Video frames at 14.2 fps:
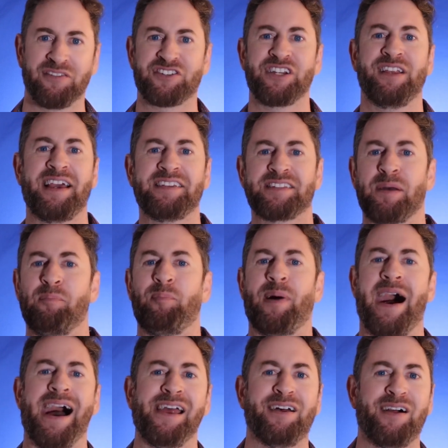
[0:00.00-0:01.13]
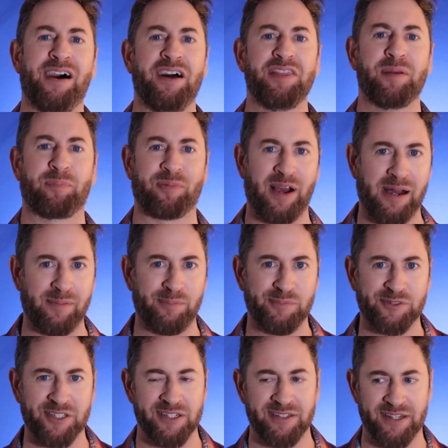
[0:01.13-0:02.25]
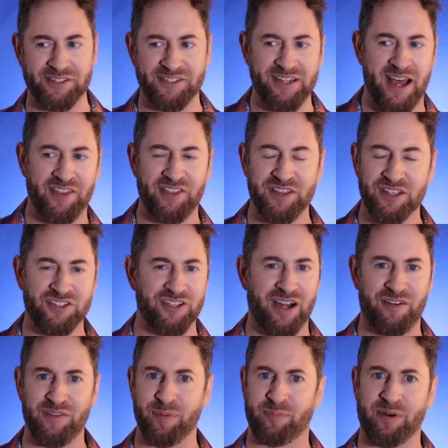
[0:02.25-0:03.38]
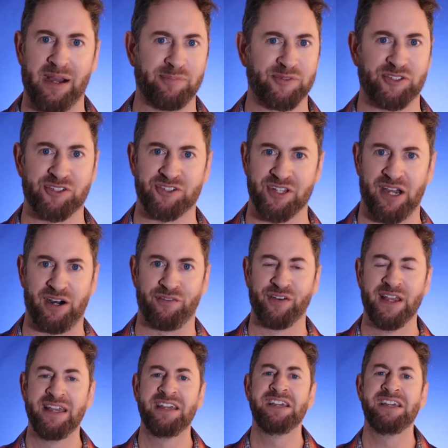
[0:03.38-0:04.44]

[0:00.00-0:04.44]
if she likes to pile on the problems and does nothing to solve the problems herself,